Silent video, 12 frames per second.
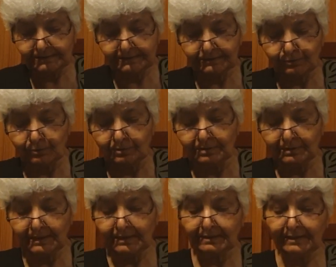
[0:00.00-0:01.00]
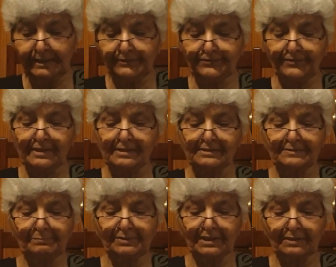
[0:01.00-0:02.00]
her role
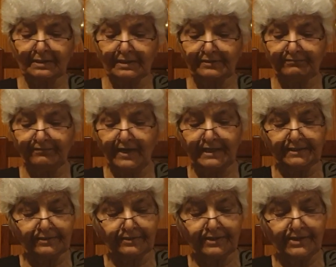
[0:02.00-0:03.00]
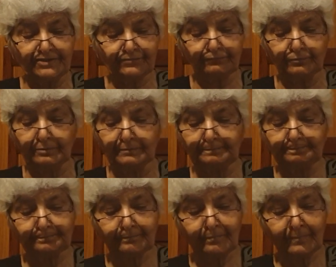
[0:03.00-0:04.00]
entailed being refined, graceful,
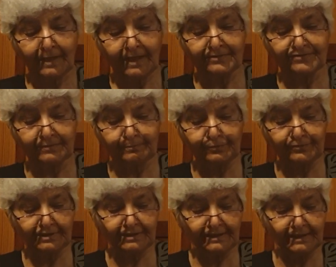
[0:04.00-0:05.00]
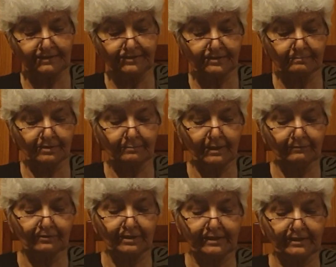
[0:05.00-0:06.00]
and supposedly untroubled by
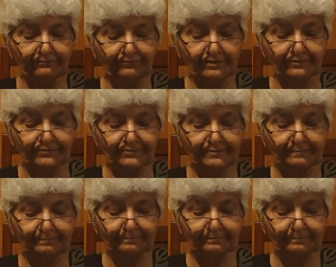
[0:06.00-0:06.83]
worldly affairs.